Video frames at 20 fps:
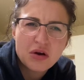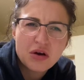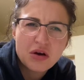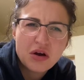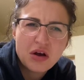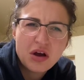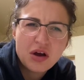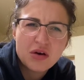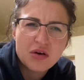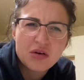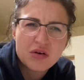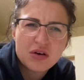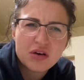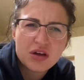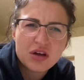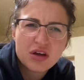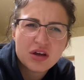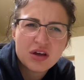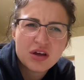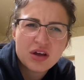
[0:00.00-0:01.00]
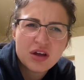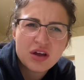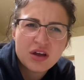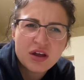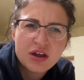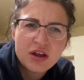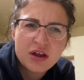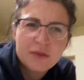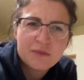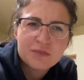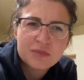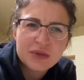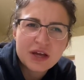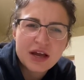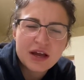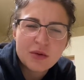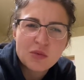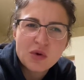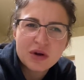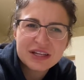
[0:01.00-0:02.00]
oh.
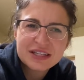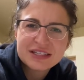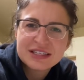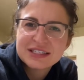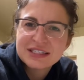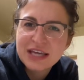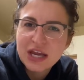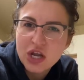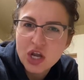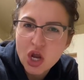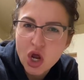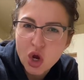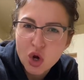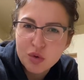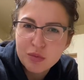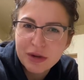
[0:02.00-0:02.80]
I wanted to say no,